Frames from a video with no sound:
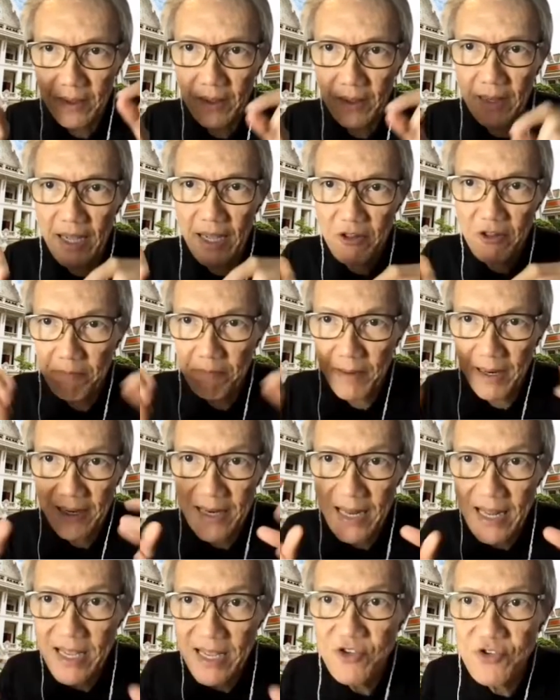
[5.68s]

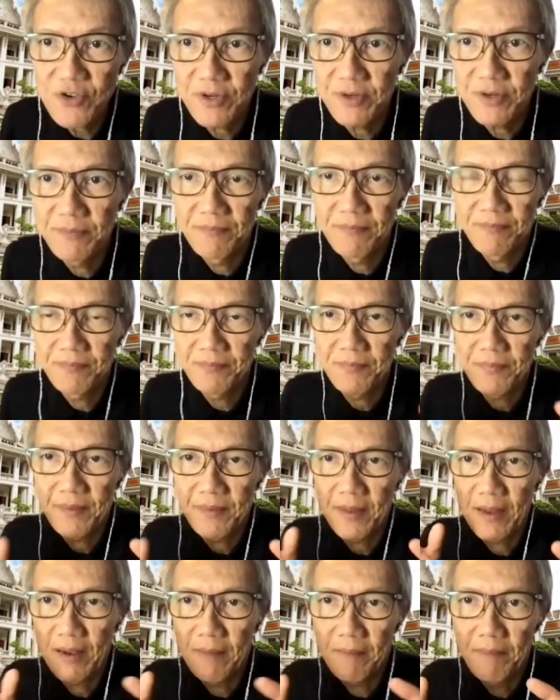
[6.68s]
explanation
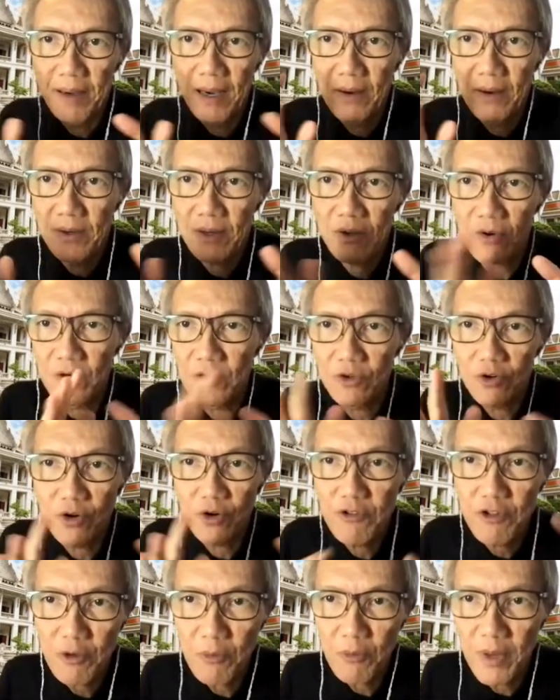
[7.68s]
about the control
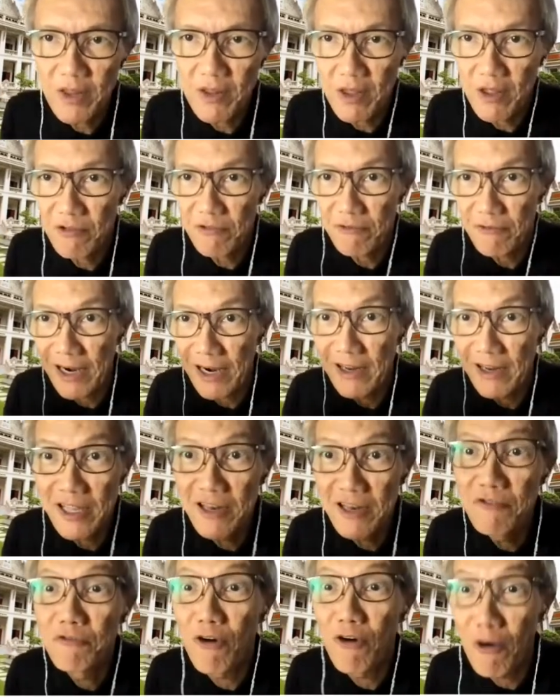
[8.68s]
sequence is rather
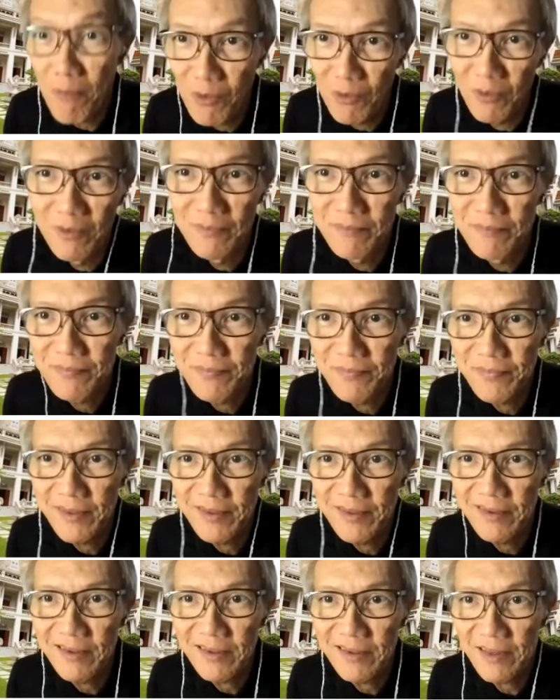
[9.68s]
informal.
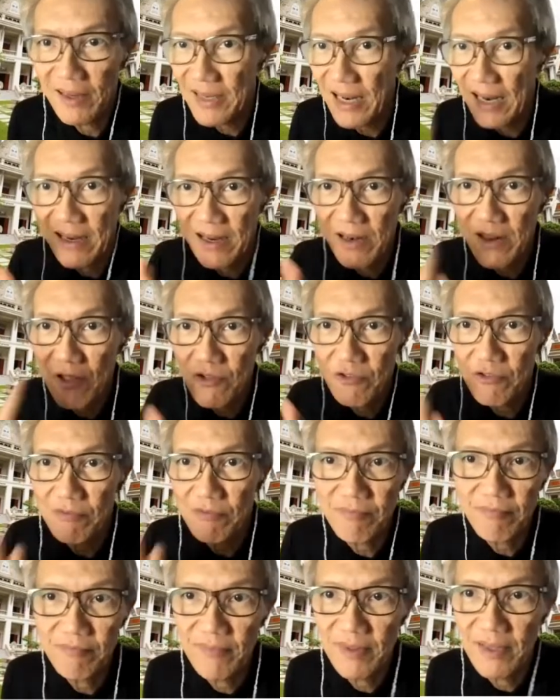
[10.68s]
Not that it is
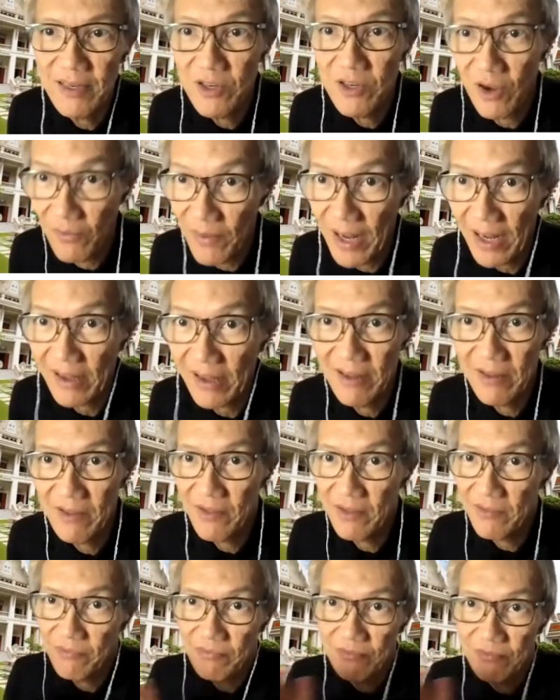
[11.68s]
incorrect,
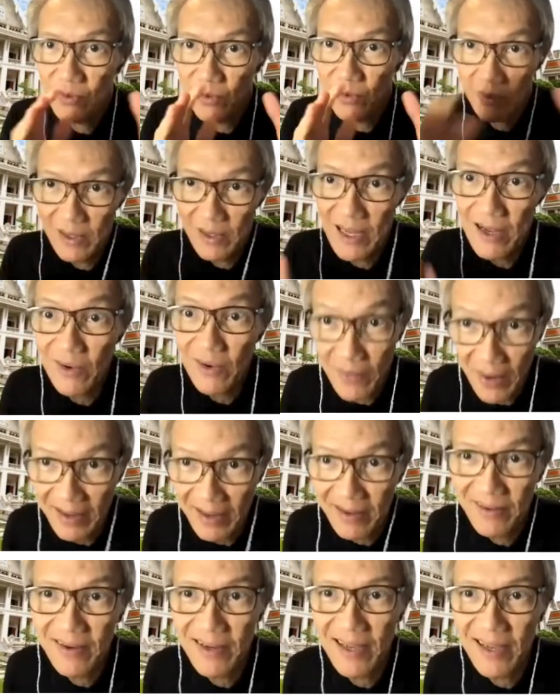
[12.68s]
it's totally correct,
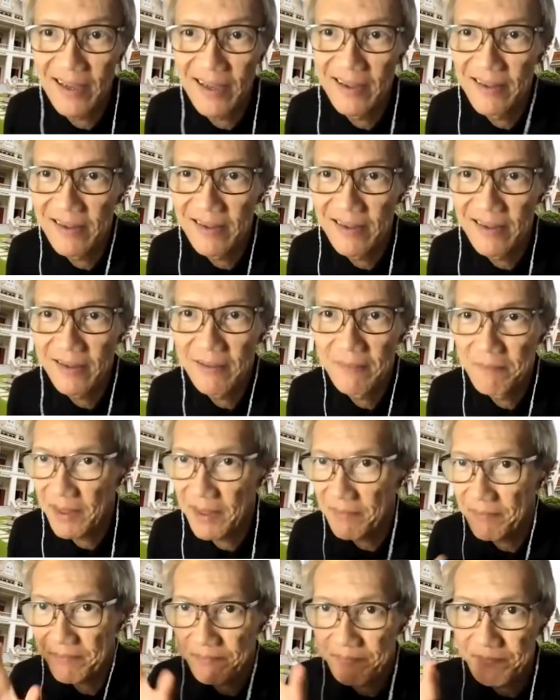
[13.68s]
okay, but
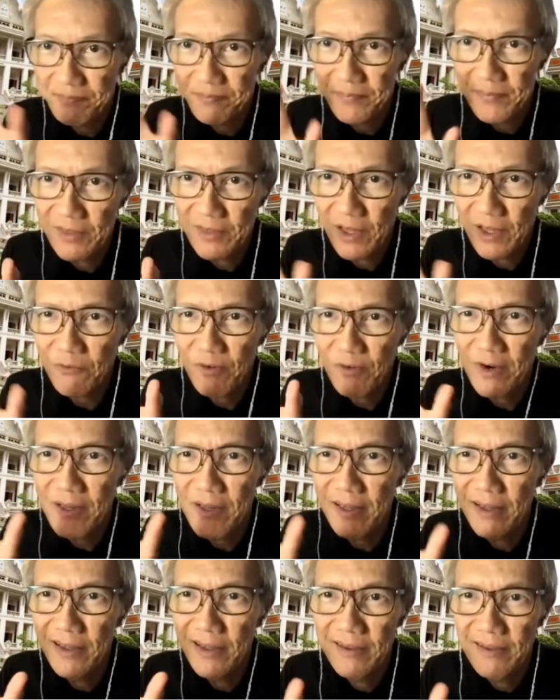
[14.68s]
not
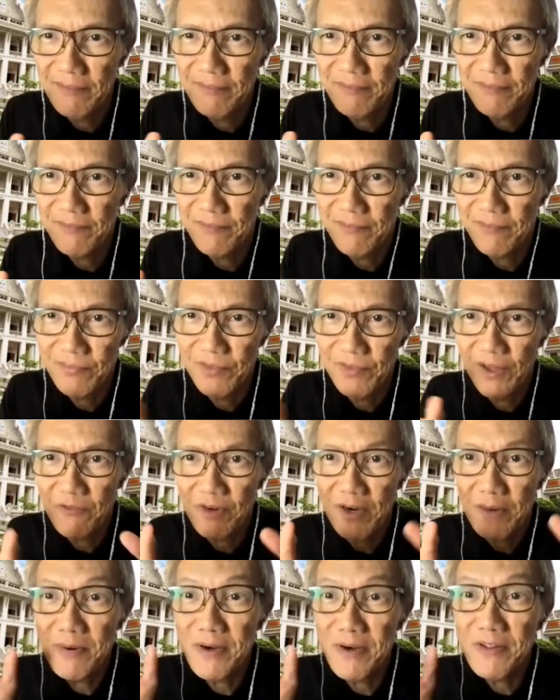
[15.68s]
very
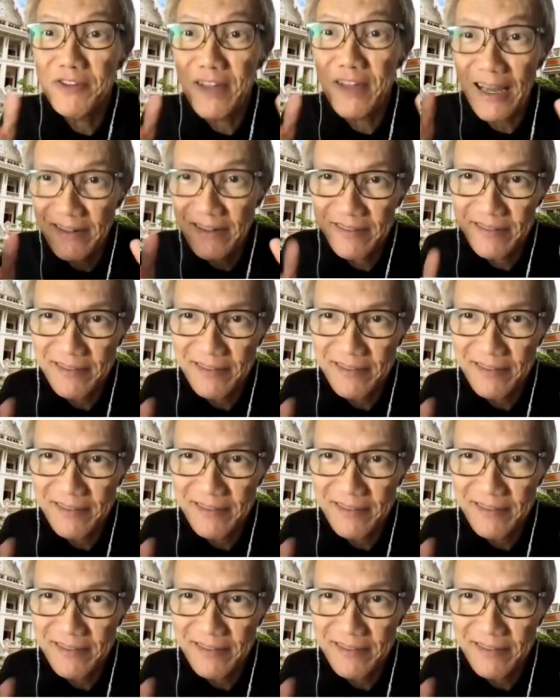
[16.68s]
precise.